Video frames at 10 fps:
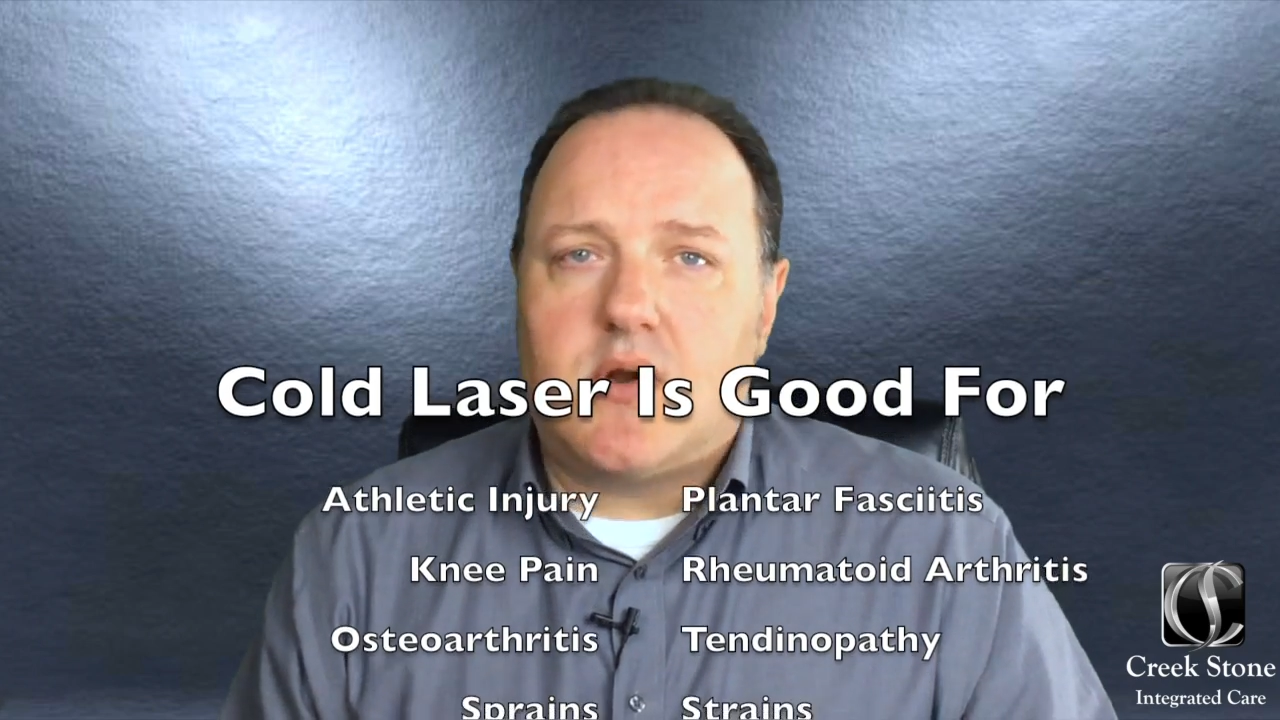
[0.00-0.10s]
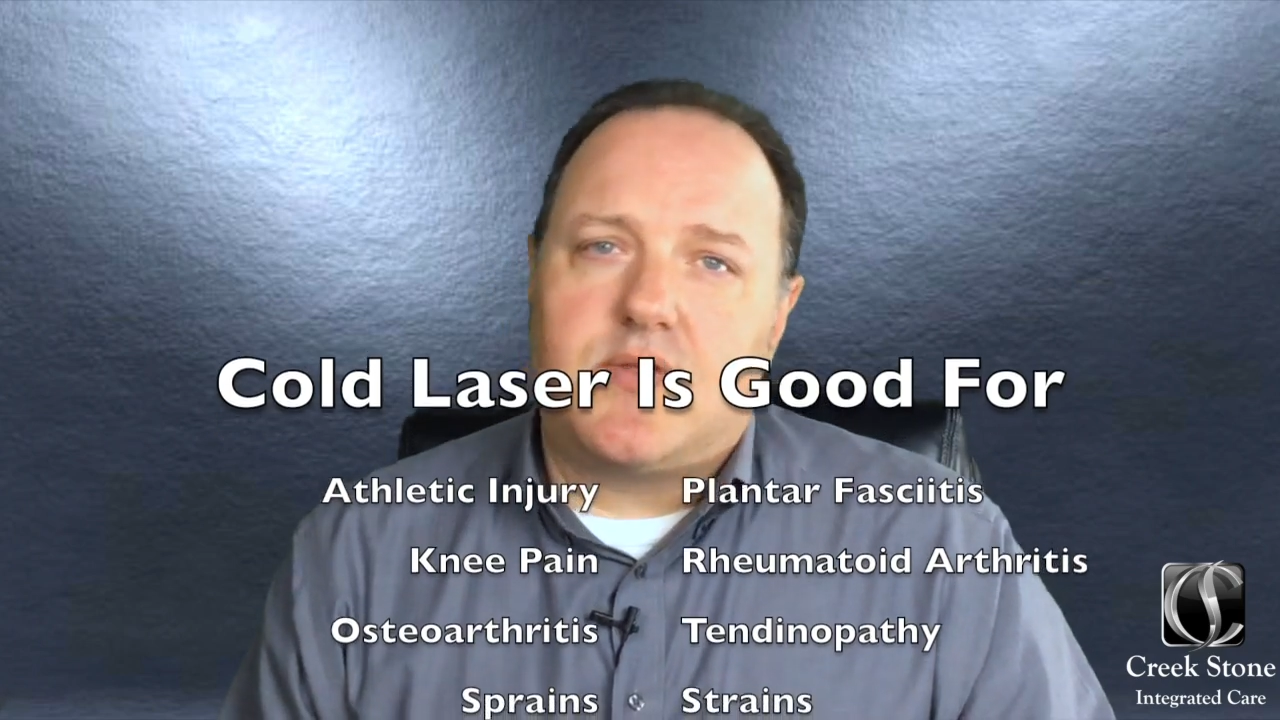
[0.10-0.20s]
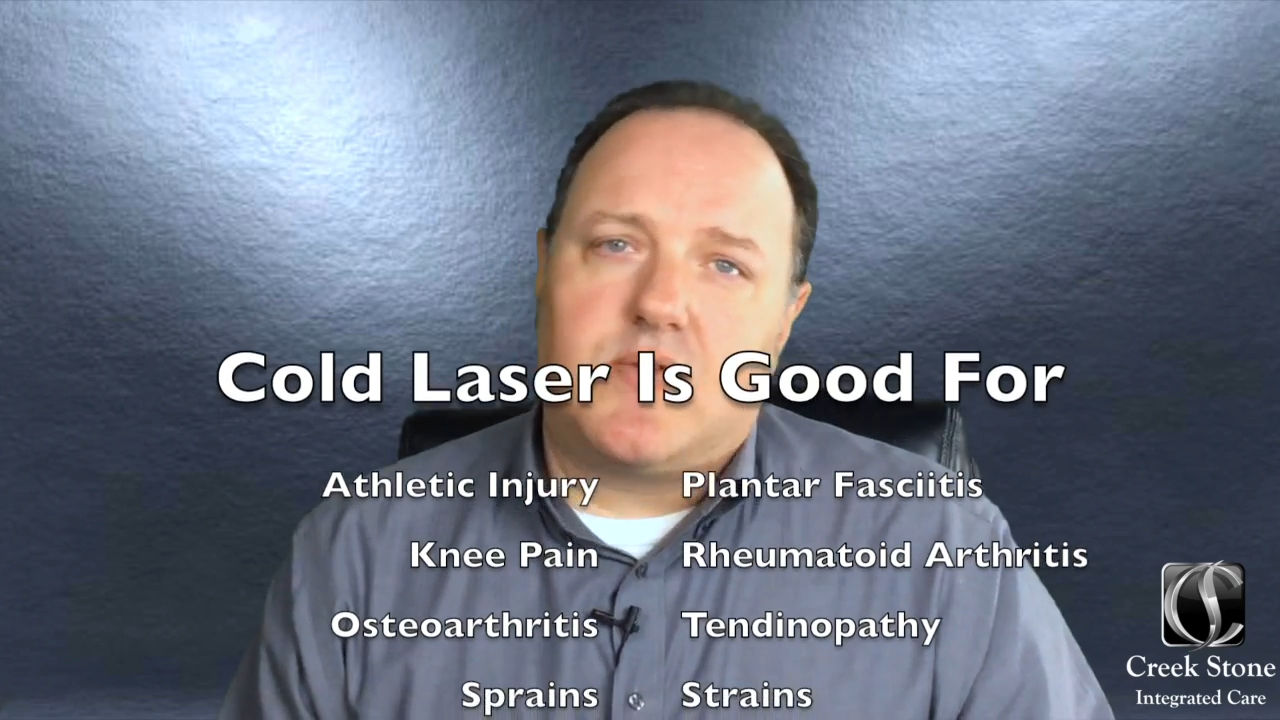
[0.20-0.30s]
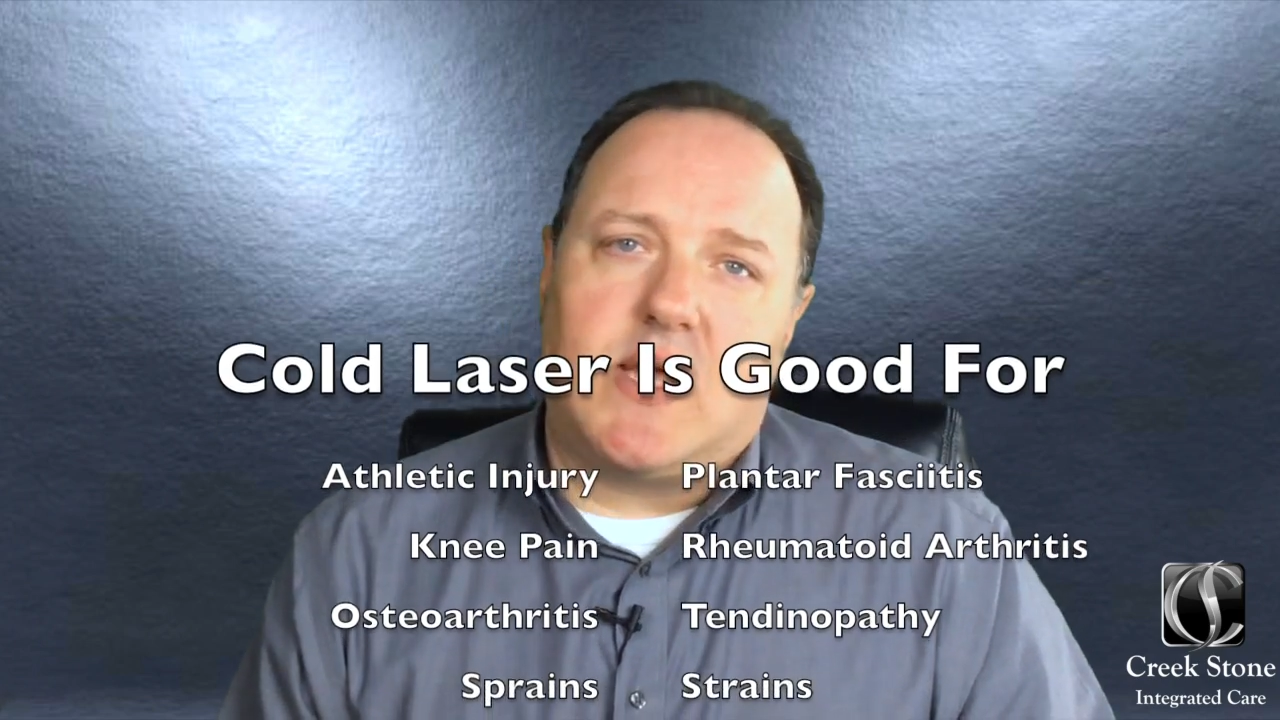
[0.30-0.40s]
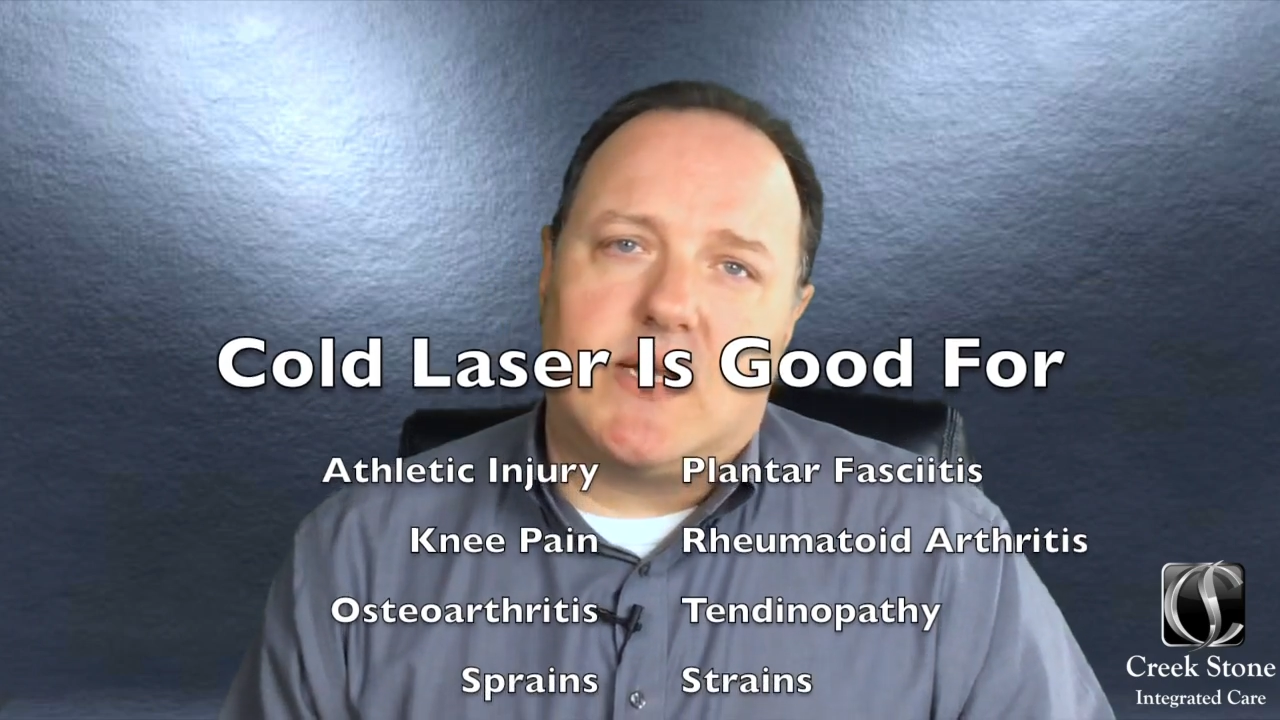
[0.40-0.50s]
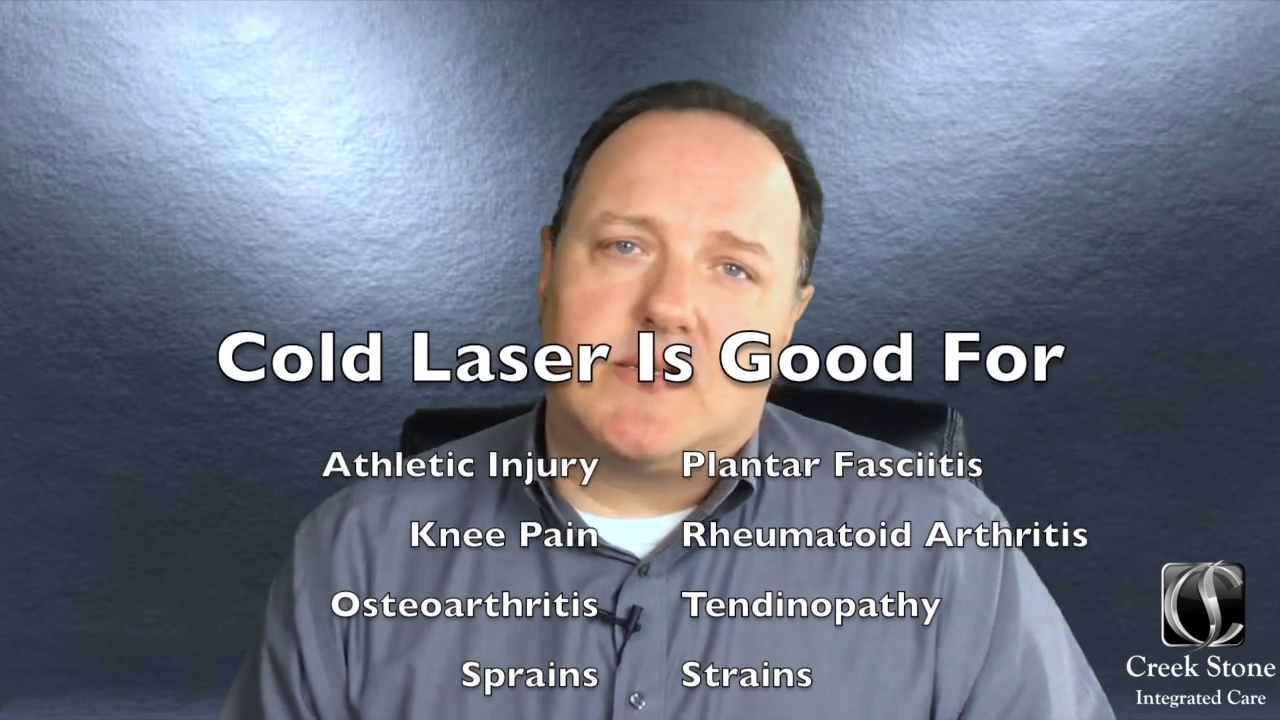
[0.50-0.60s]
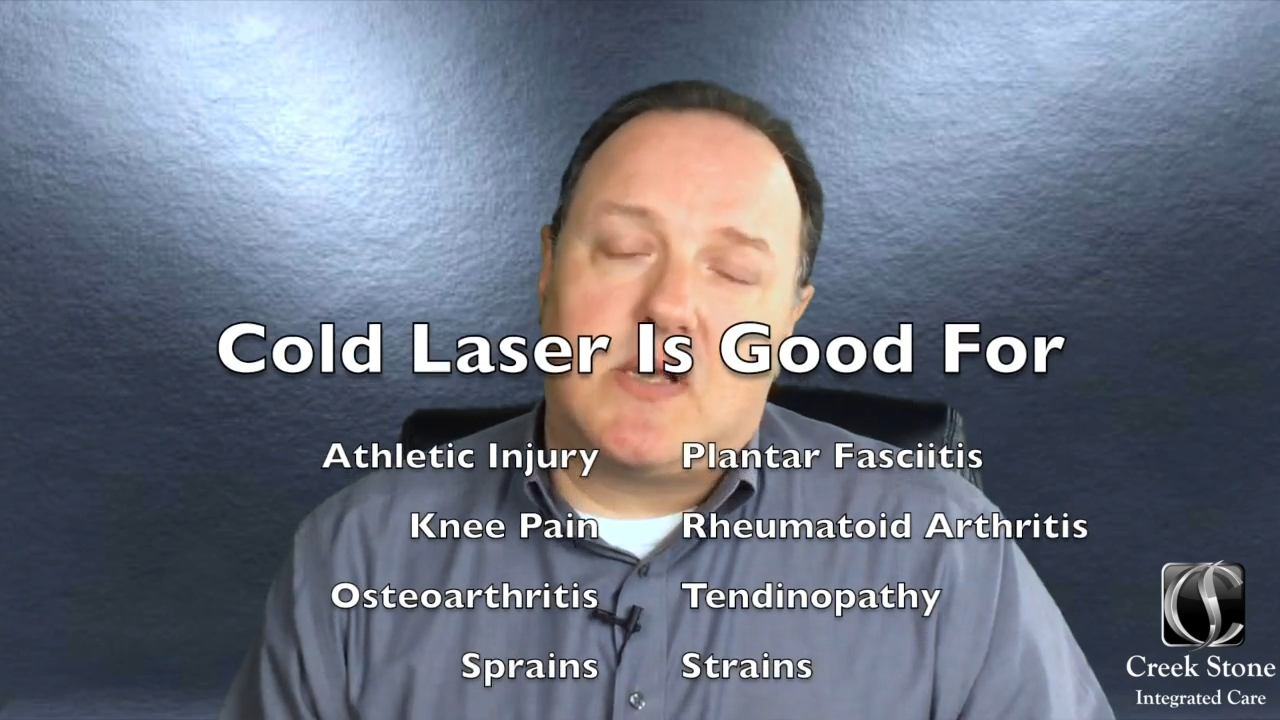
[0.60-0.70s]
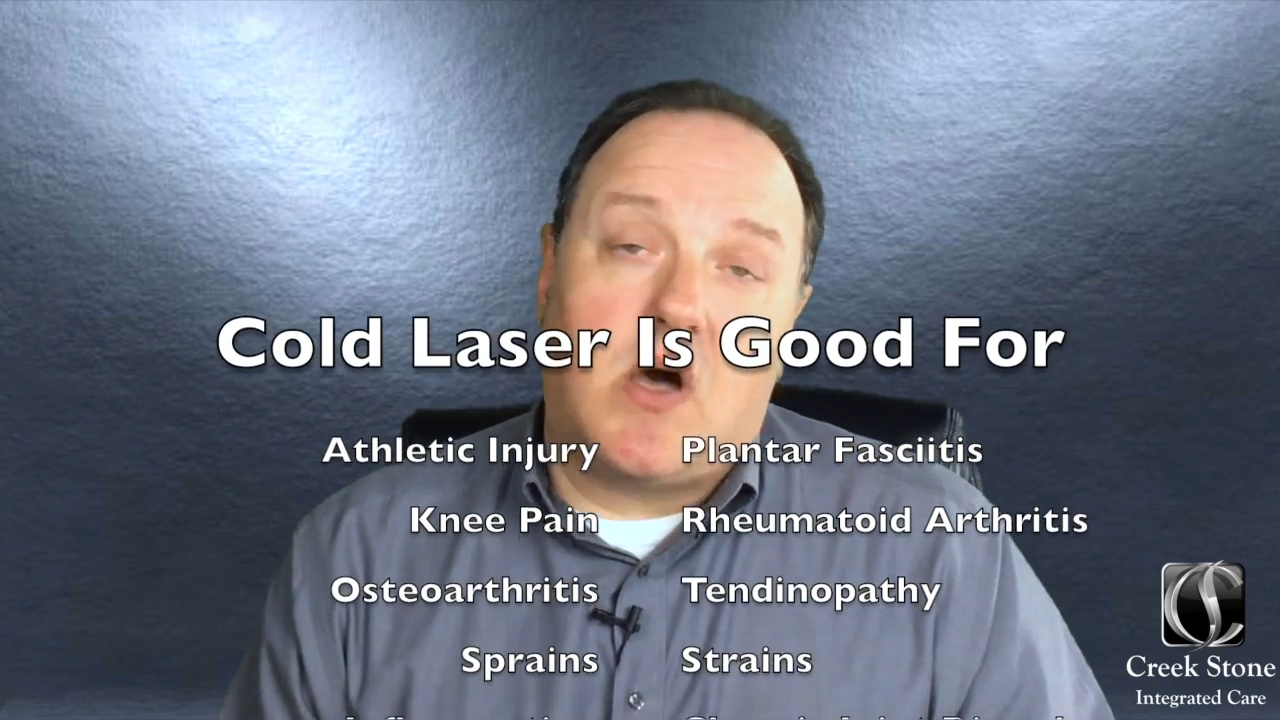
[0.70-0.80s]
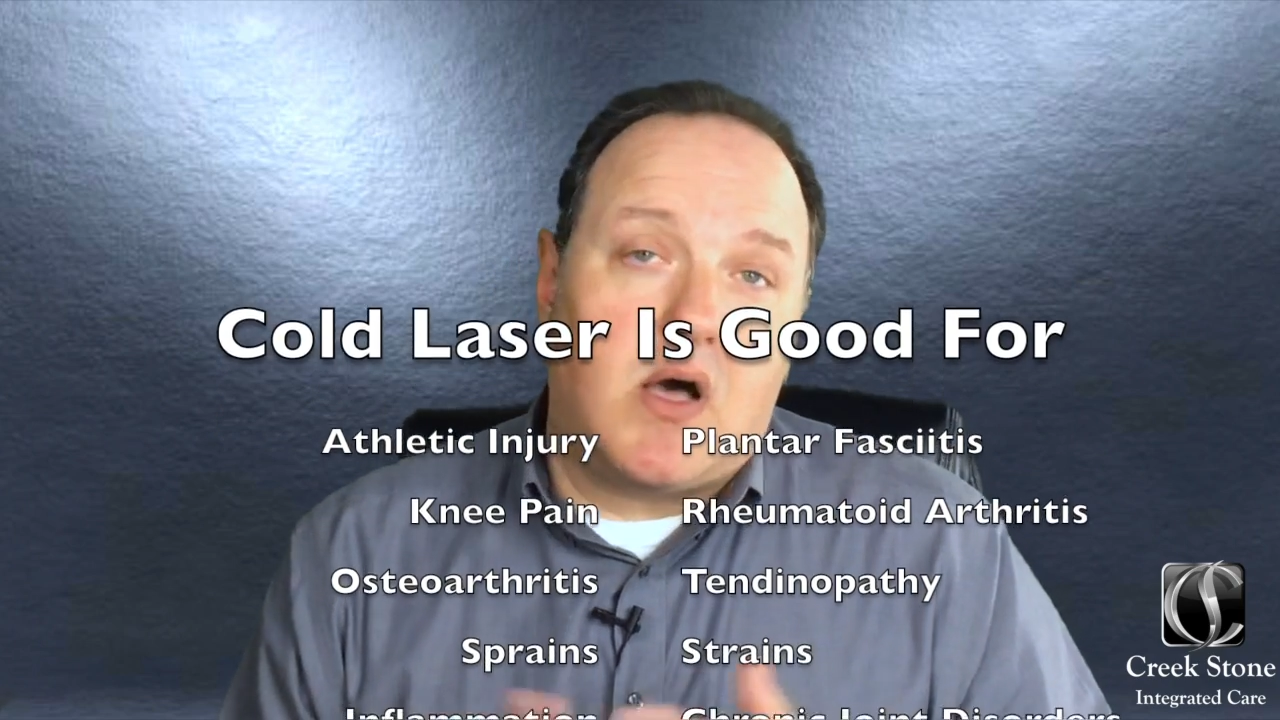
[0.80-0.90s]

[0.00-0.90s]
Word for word: arthritis,